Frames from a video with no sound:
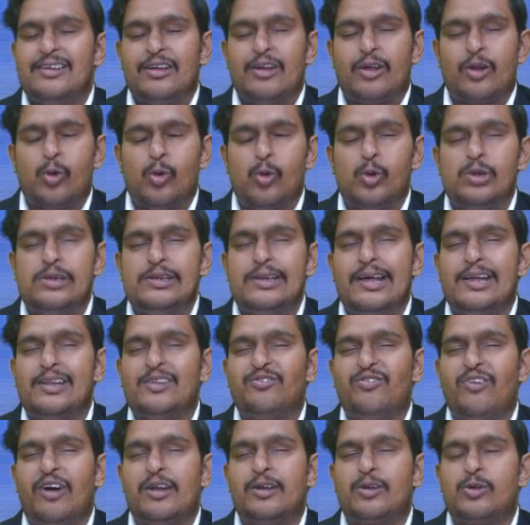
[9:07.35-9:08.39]
ruled us
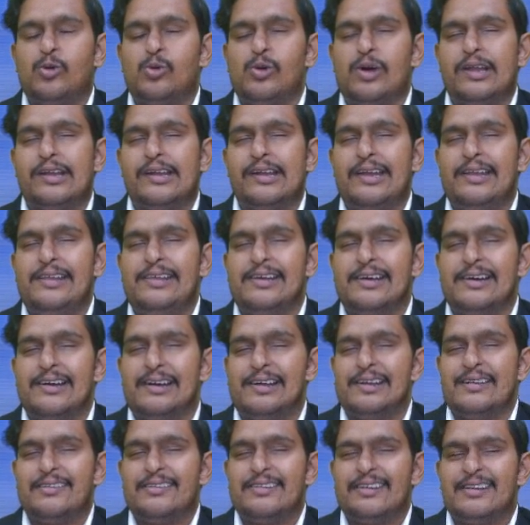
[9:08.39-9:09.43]
for 200
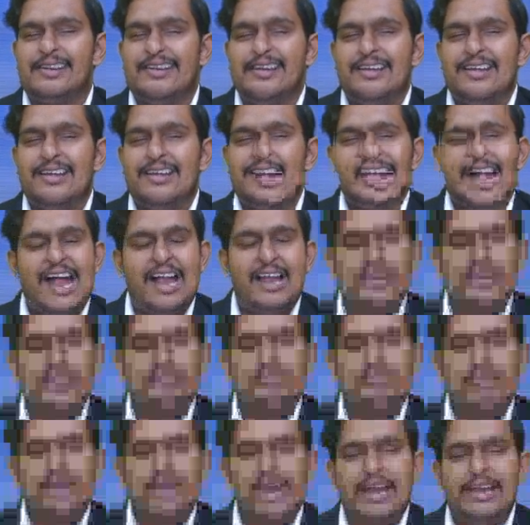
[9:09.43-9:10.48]
years and
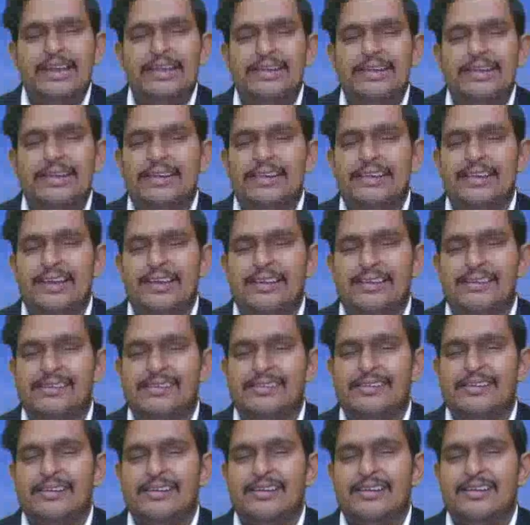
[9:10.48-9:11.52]
made Indians